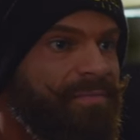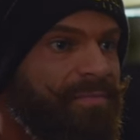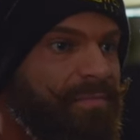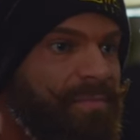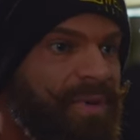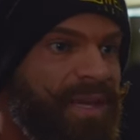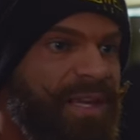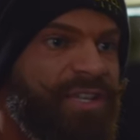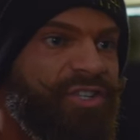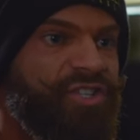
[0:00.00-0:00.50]

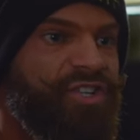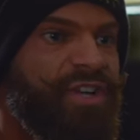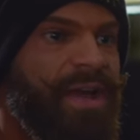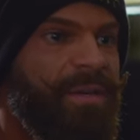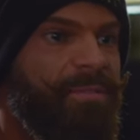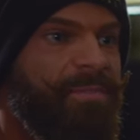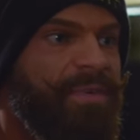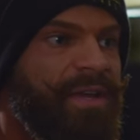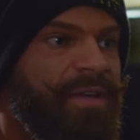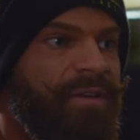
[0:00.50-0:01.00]
being
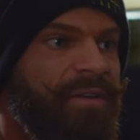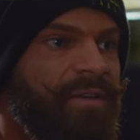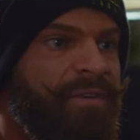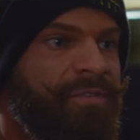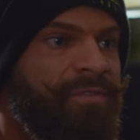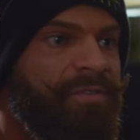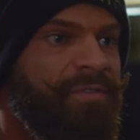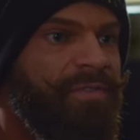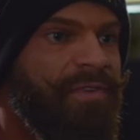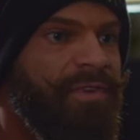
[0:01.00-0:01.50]
champion
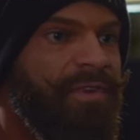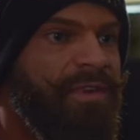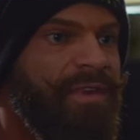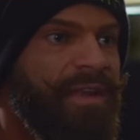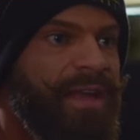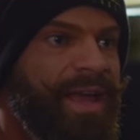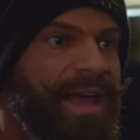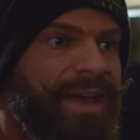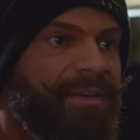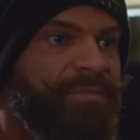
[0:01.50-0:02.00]
of
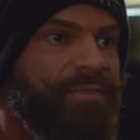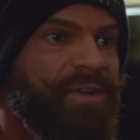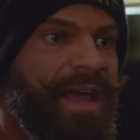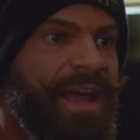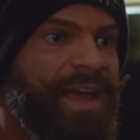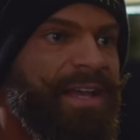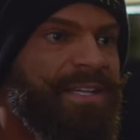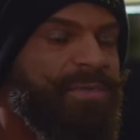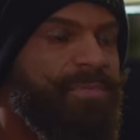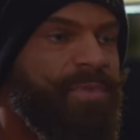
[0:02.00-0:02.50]
every
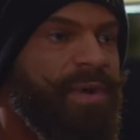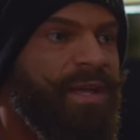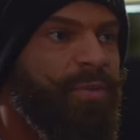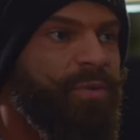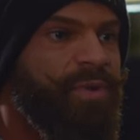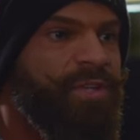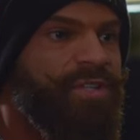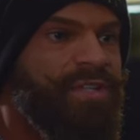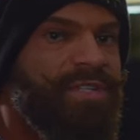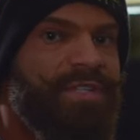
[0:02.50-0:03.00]
aspect
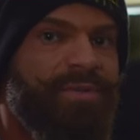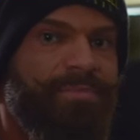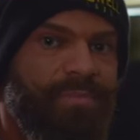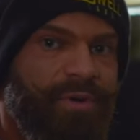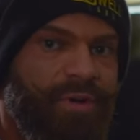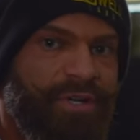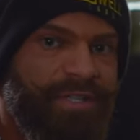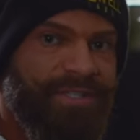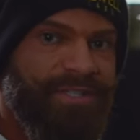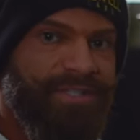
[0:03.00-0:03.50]
which is
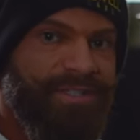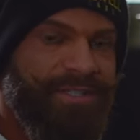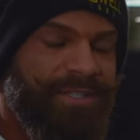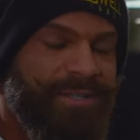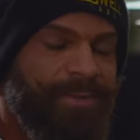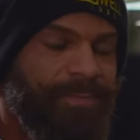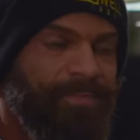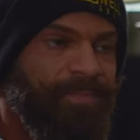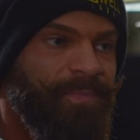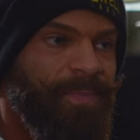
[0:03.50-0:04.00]
important.
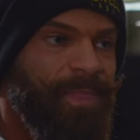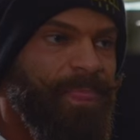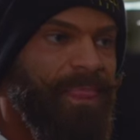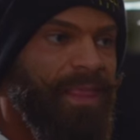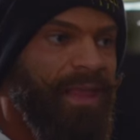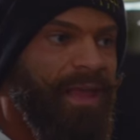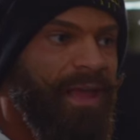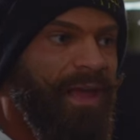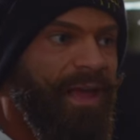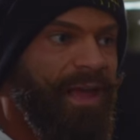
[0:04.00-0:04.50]

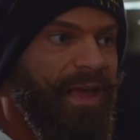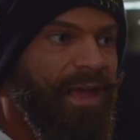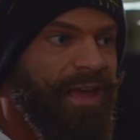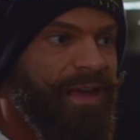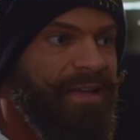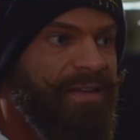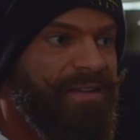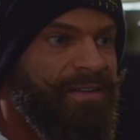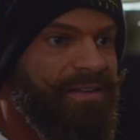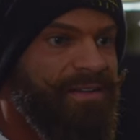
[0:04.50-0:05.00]

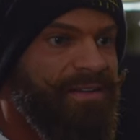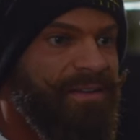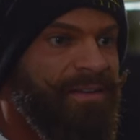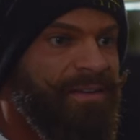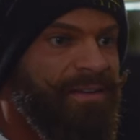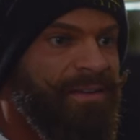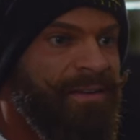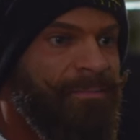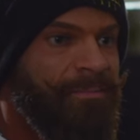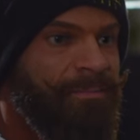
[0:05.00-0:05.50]
And
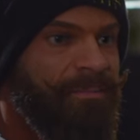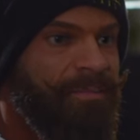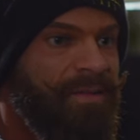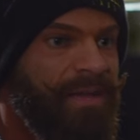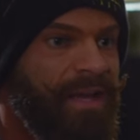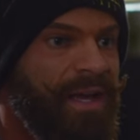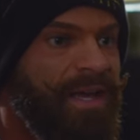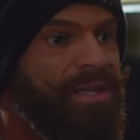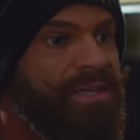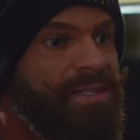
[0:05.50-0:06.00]

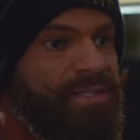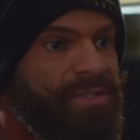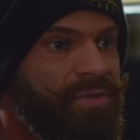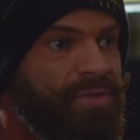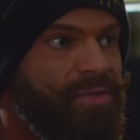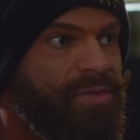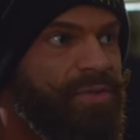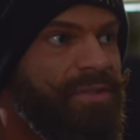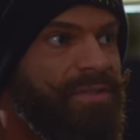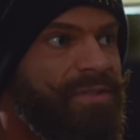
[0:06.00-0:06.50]
I need
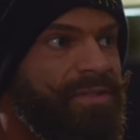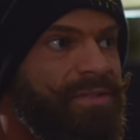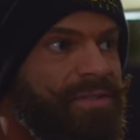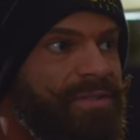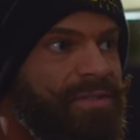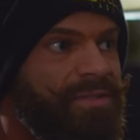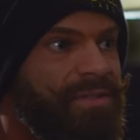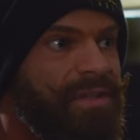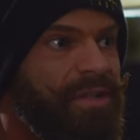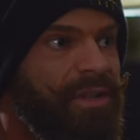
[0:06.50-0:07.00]
to
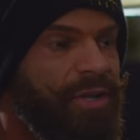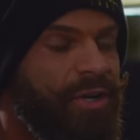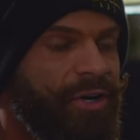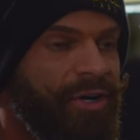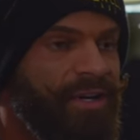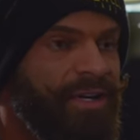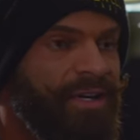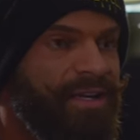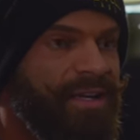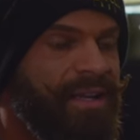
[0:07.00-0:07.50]

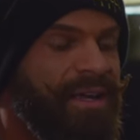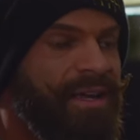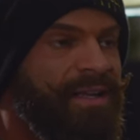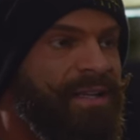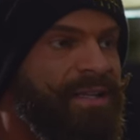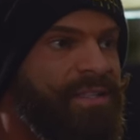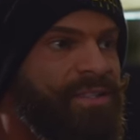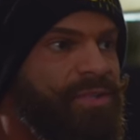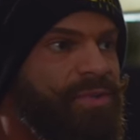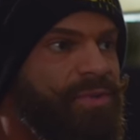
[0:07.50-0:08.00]
learn, I
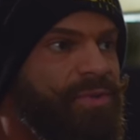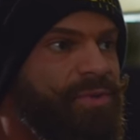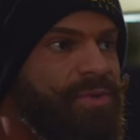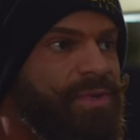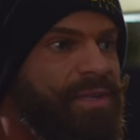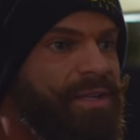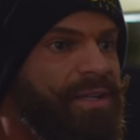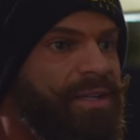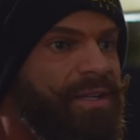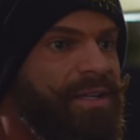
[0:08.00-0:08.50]
need
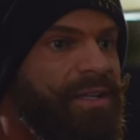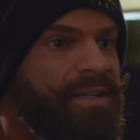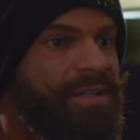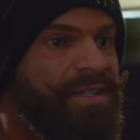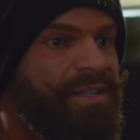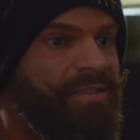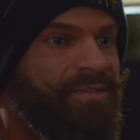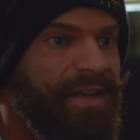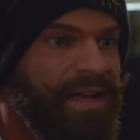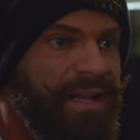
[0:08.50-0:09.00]
to
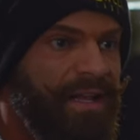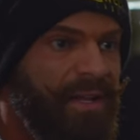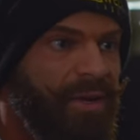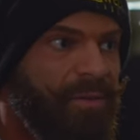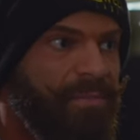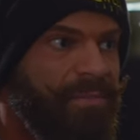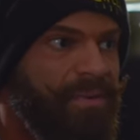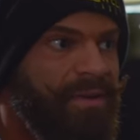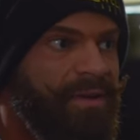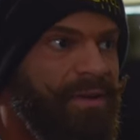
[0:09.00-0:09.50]

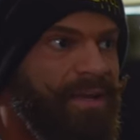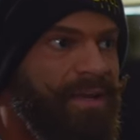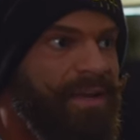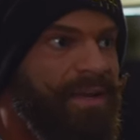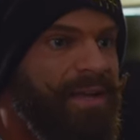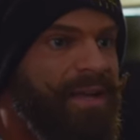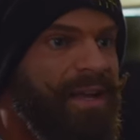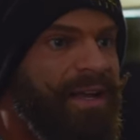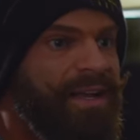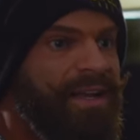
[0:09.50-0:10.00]
develop,
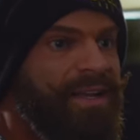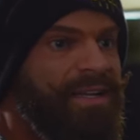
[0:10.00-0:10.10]
and